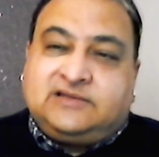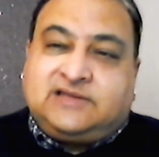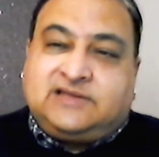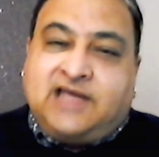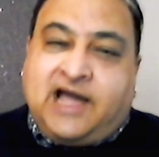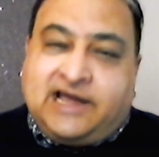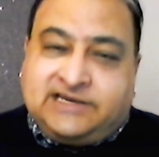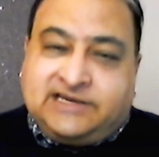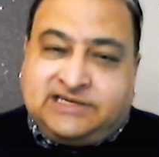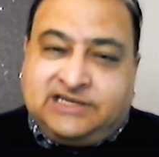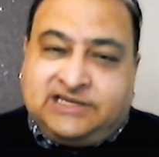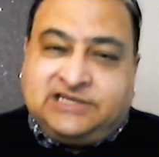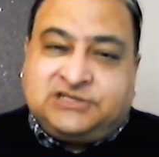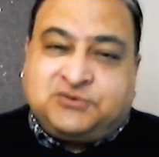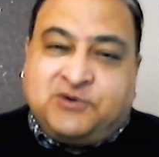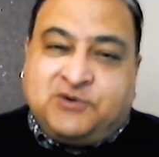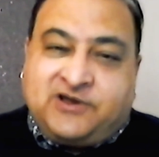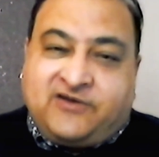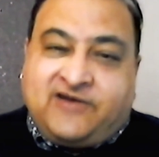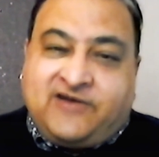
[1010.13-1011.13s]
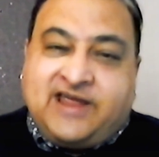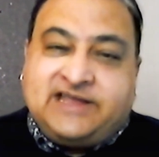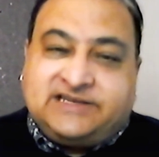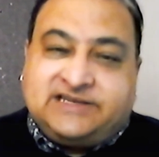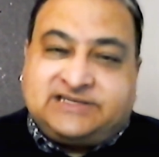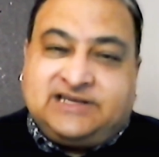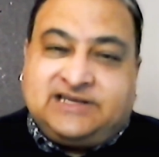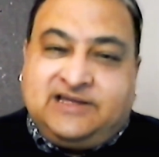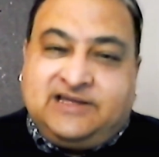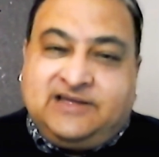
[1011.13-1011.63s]
the ideas were
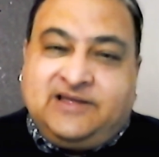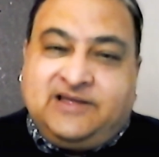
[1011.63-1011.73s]
great.